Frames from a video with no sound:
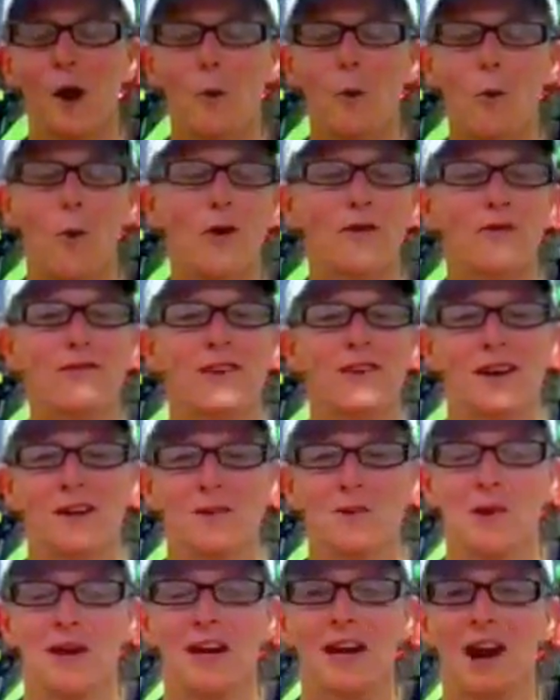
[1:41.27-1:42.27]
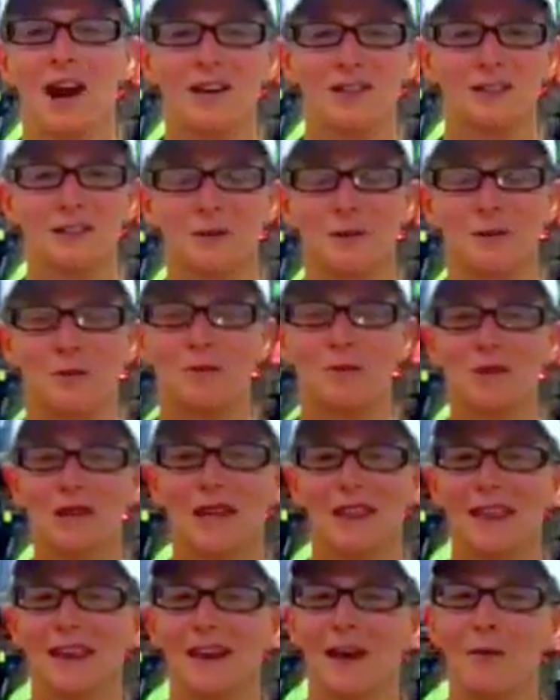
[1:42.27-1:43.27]
wore fun, great costumes. I
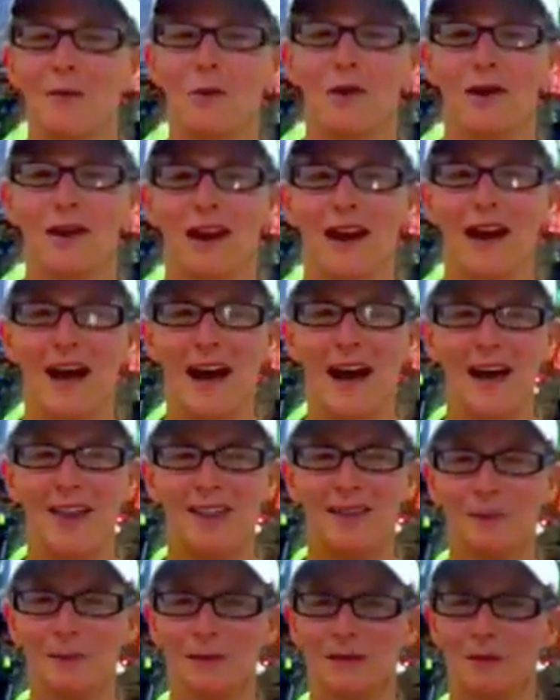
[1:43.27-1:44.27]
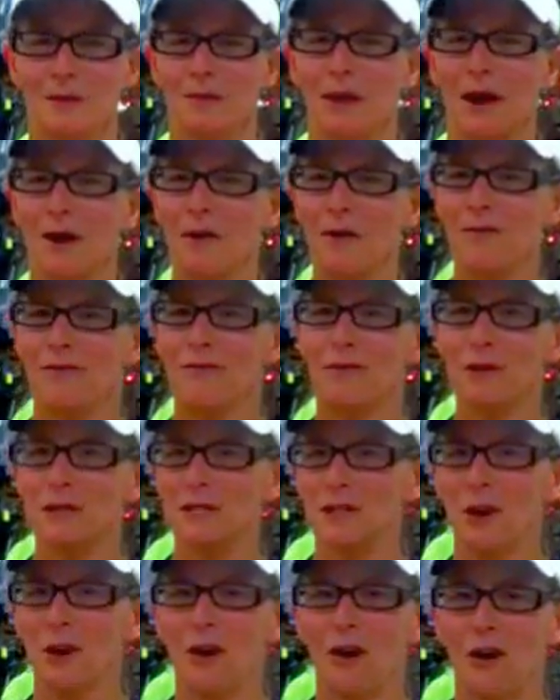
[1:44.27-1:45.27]
think I wore a hat that was about a foot
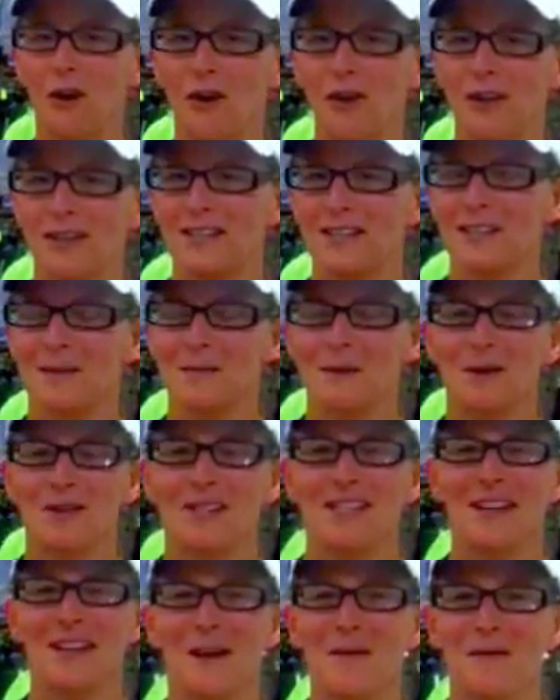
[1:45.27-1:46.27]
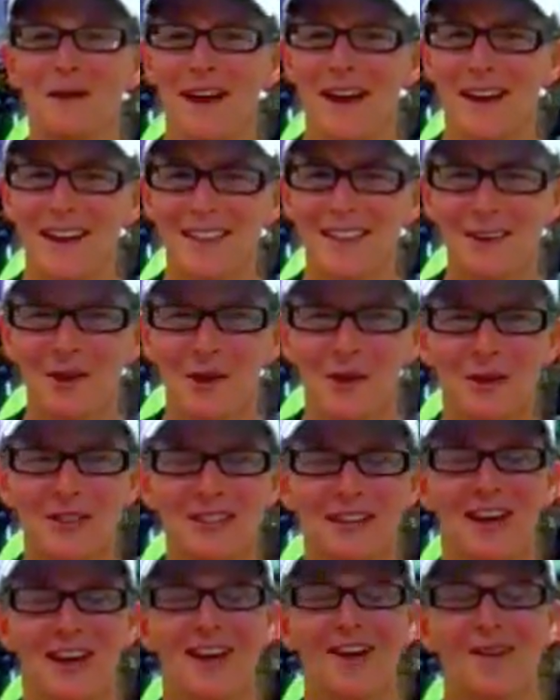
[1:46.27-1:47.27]
tall, and it somehow stayed on my head the whole
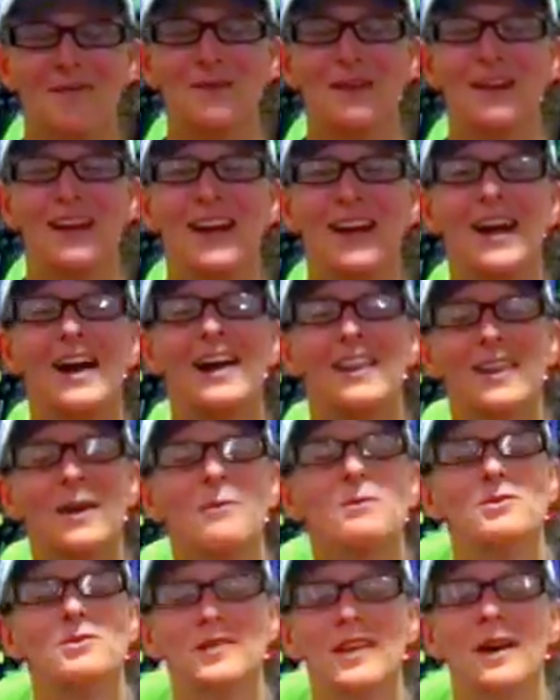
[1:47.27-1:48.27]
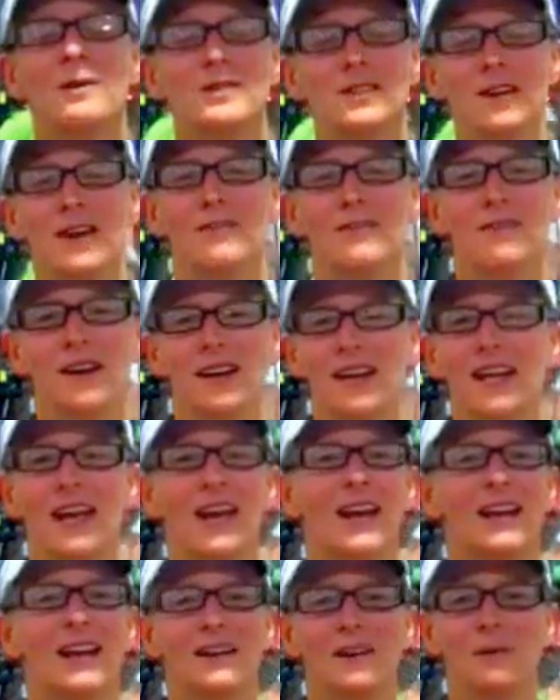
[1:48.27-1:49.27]
time. And that was a lot of fun.
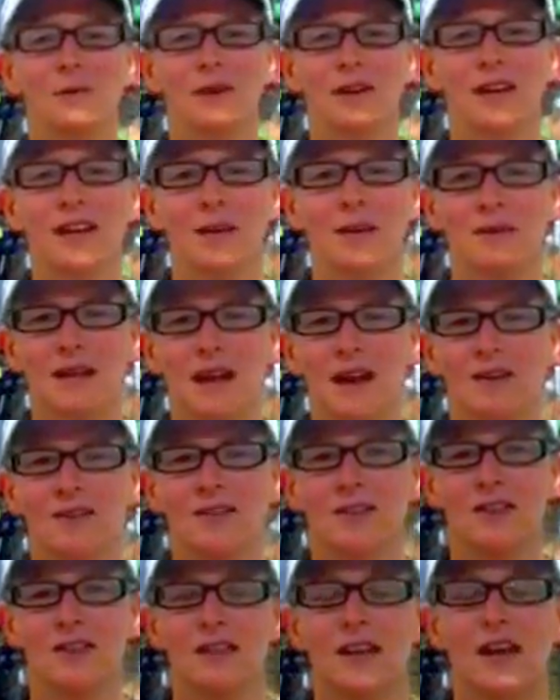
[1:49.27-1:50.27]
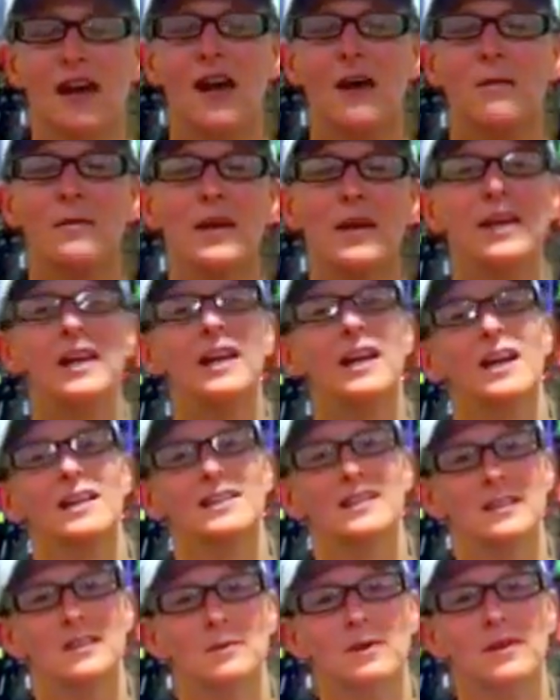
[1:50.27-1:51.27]
Again, it really came down to being
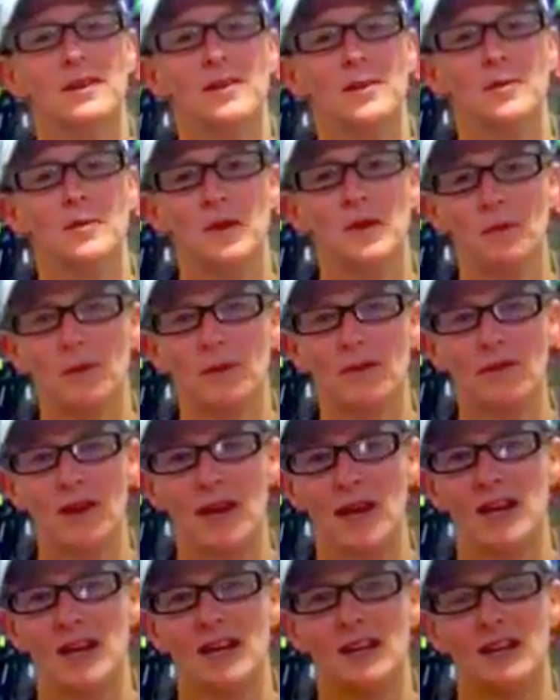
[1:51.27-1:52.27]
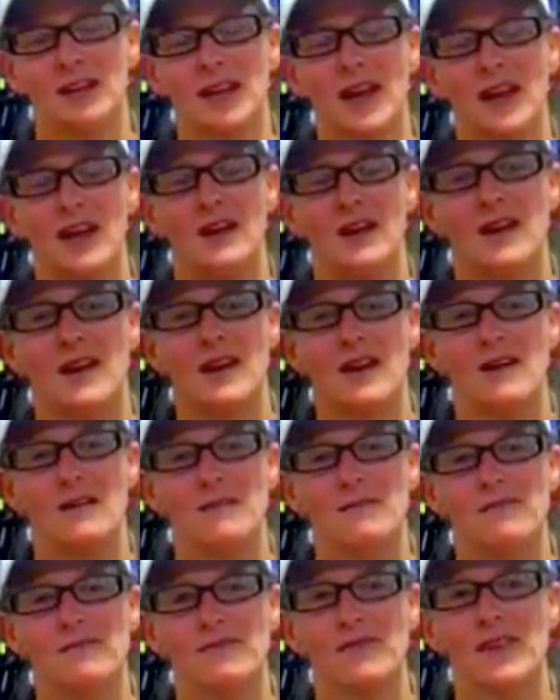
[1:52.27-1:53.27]
connected with other people and running,
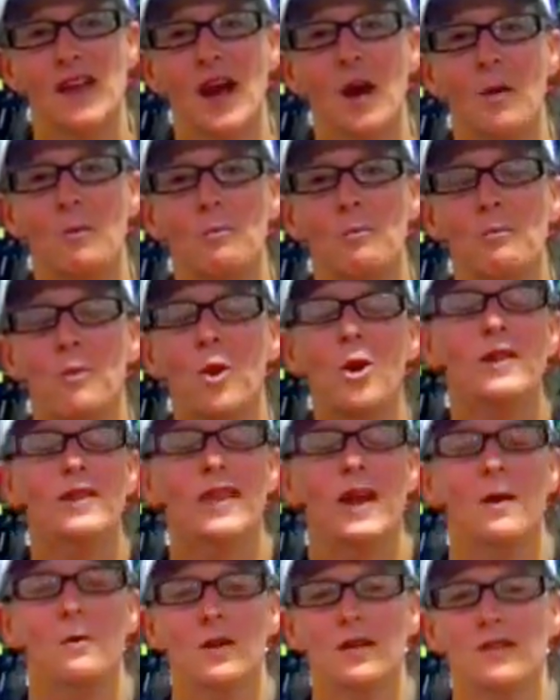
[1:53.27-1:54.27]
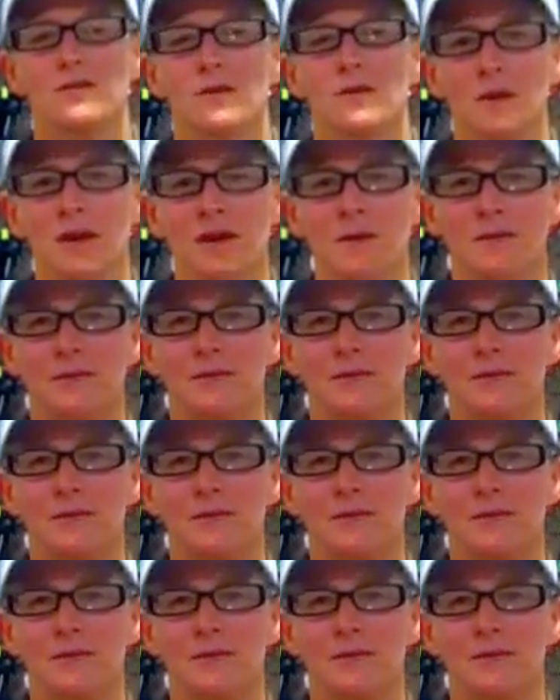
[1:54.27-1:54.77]
how important that was for me.